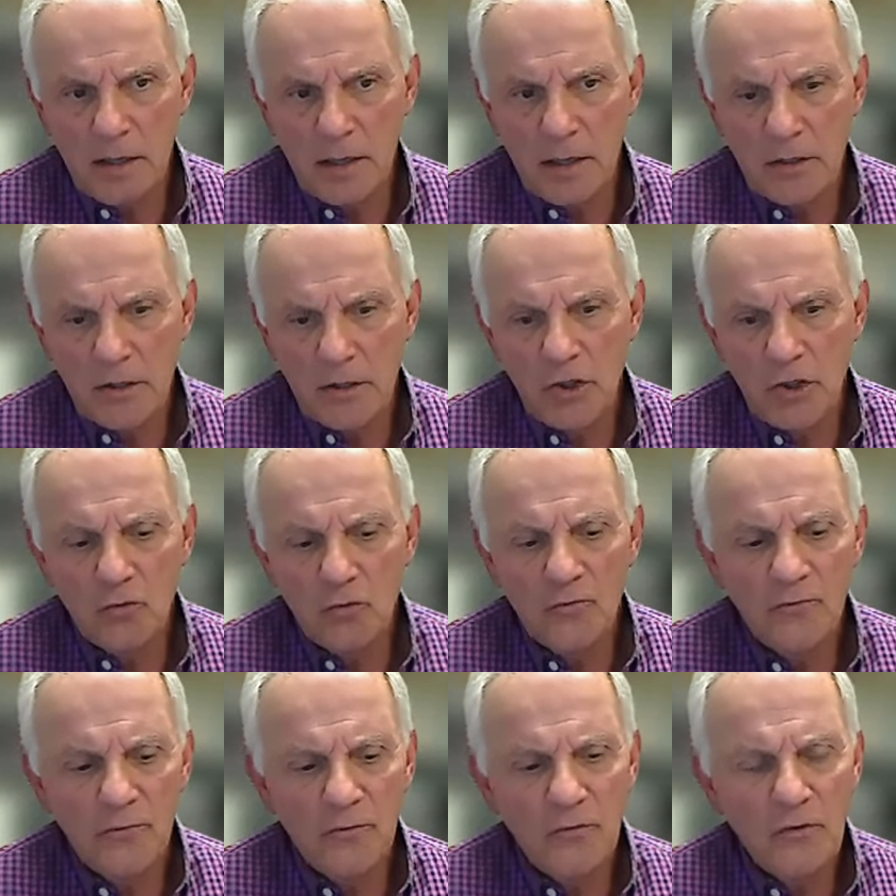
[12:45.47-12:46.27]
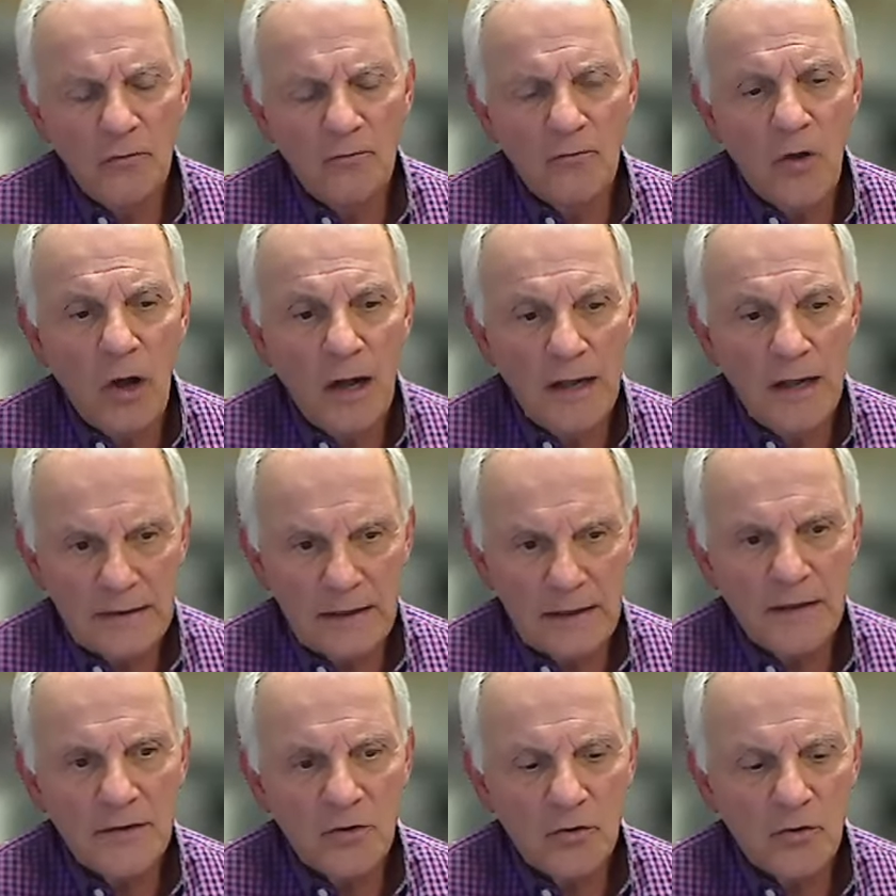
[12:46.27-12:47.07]
Uh, you, you've got
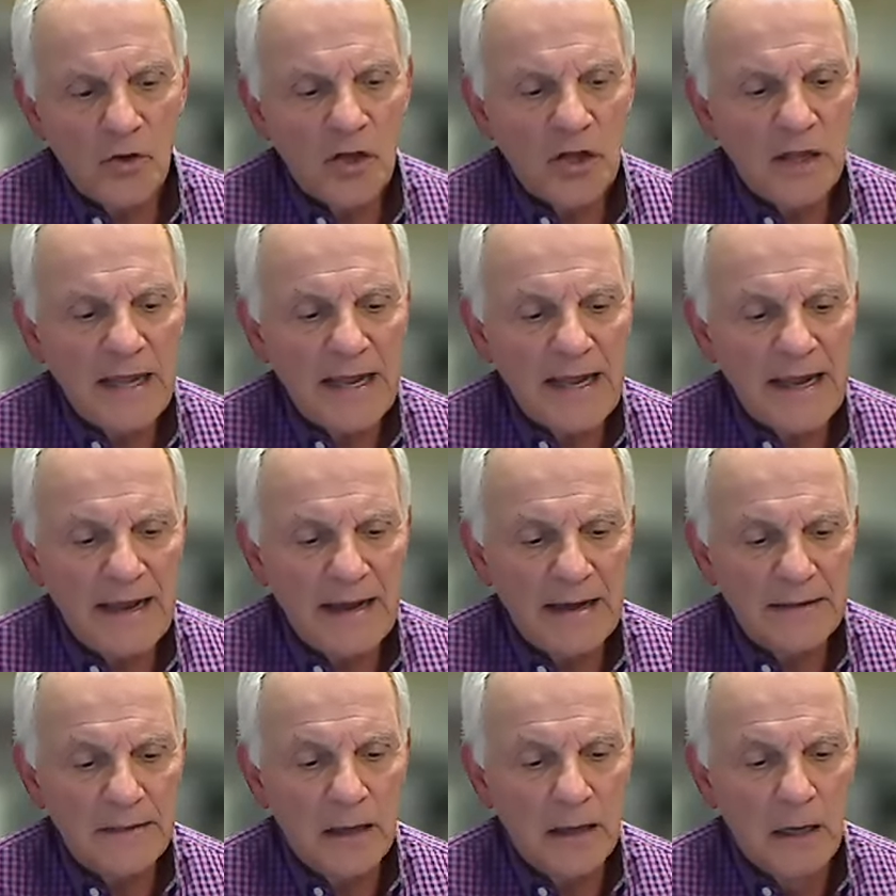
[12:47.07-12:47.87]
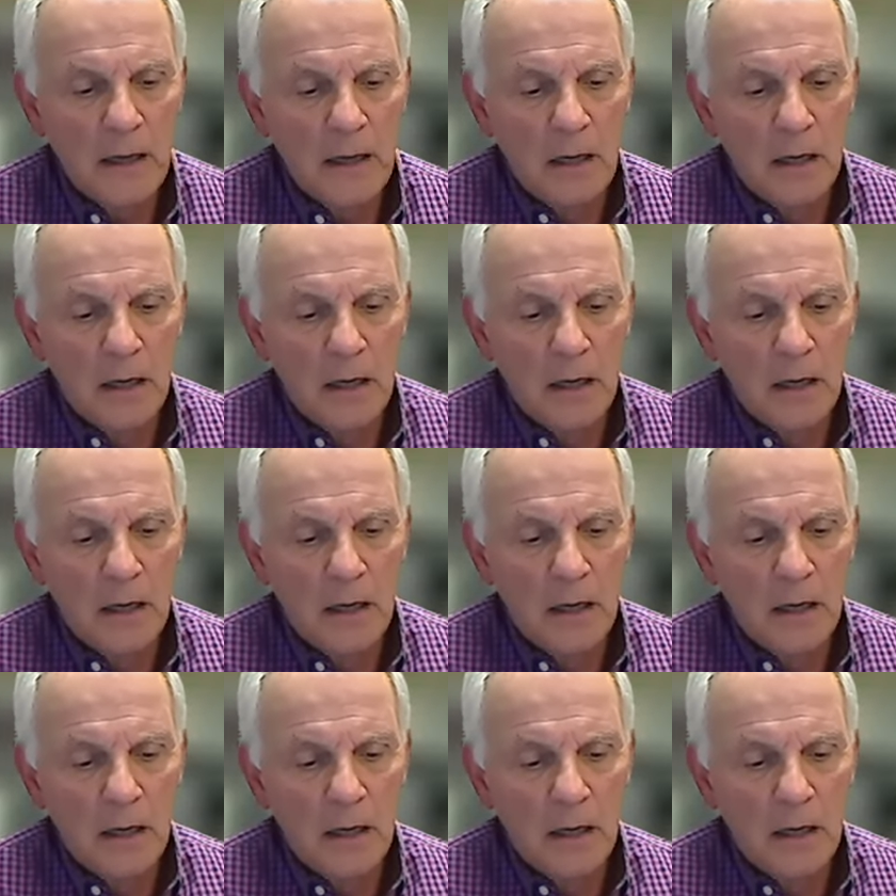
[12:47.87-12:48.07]
to understand